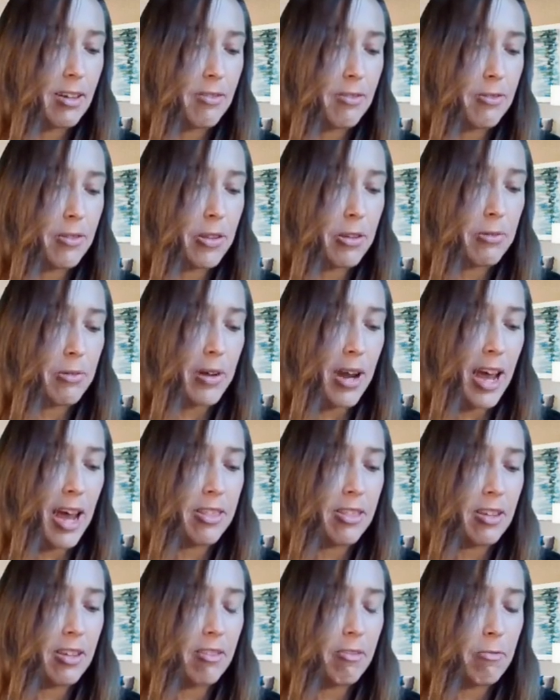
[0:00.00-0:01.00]
for the
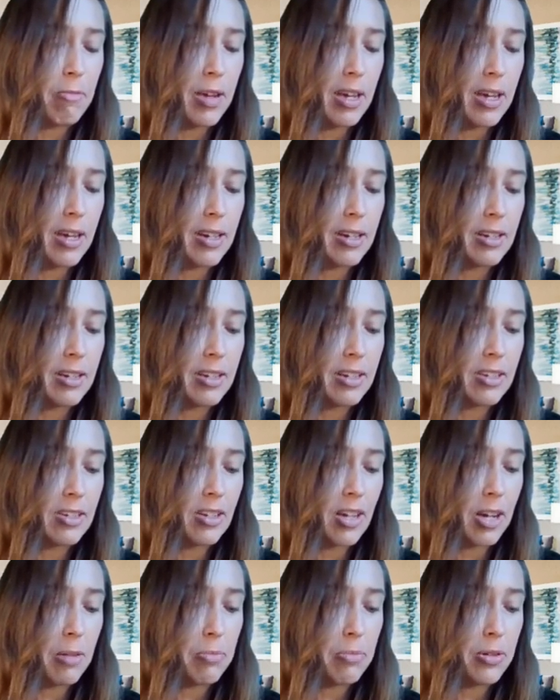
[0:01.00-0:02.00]
wrath of man does
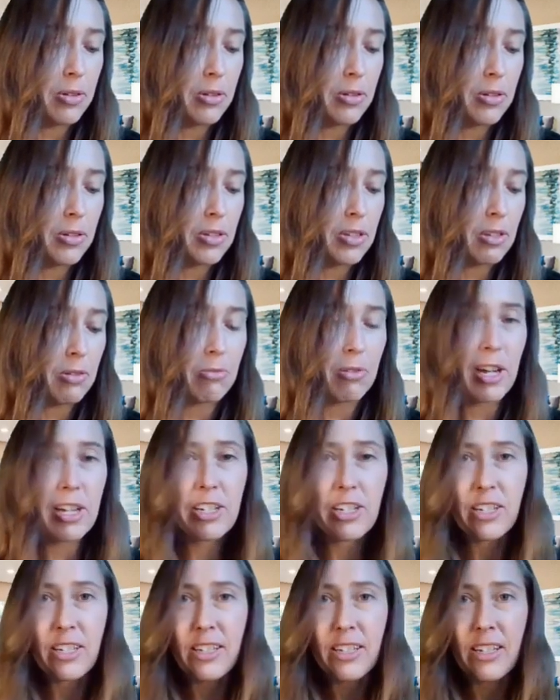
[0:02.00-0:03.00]
not produce the
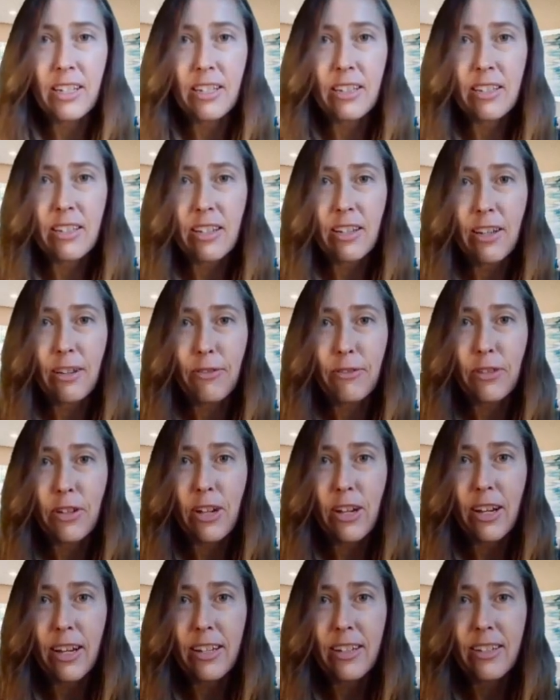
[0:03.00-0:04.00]
righteousness of
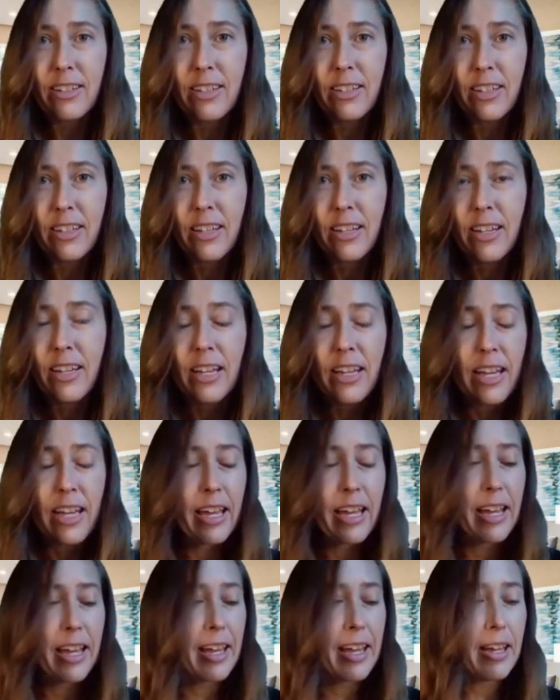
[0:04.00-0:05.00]
God."
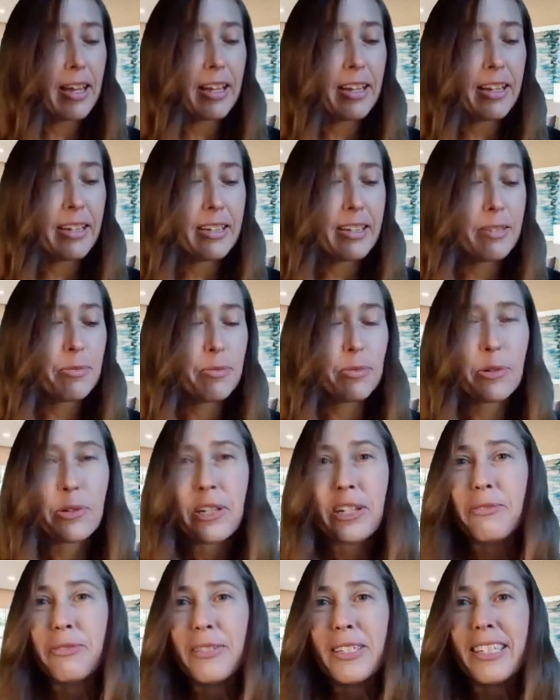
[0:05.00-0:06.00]
And boy,
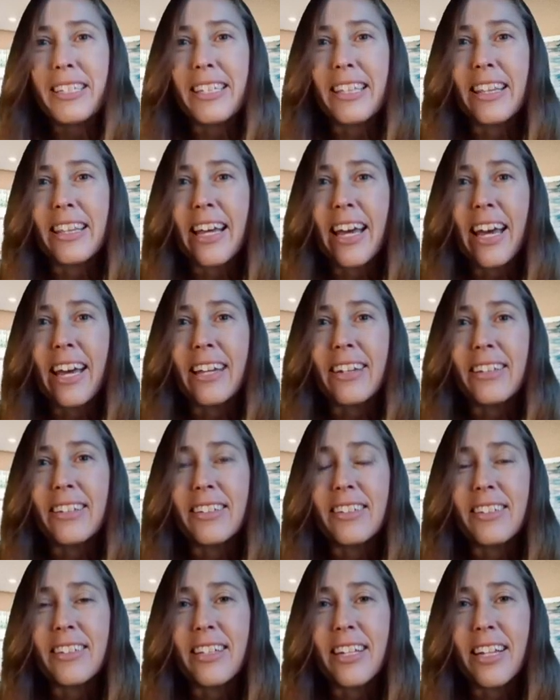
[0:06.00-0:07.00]
can we see that
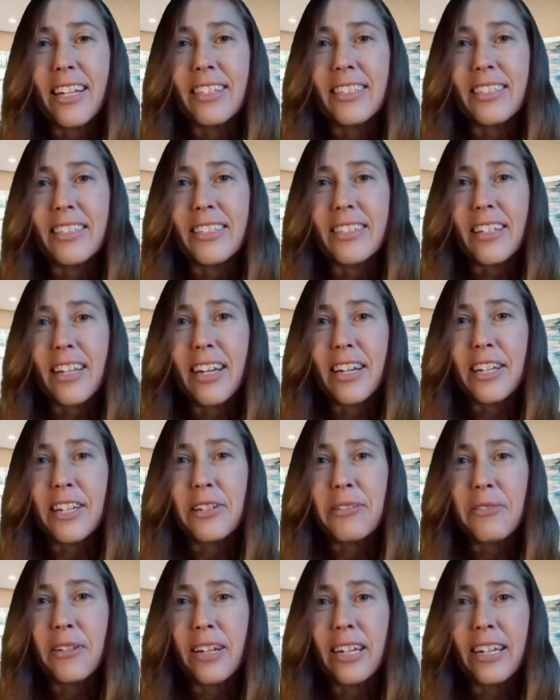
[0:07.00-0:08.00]
in today's
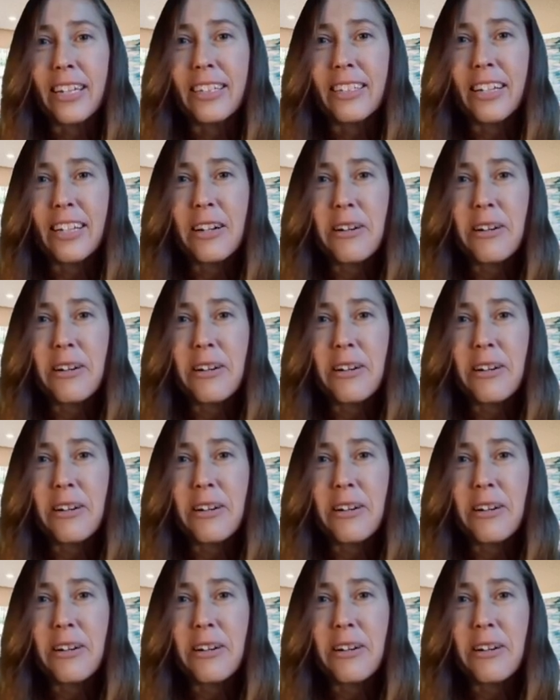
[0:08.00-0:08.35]
society, right?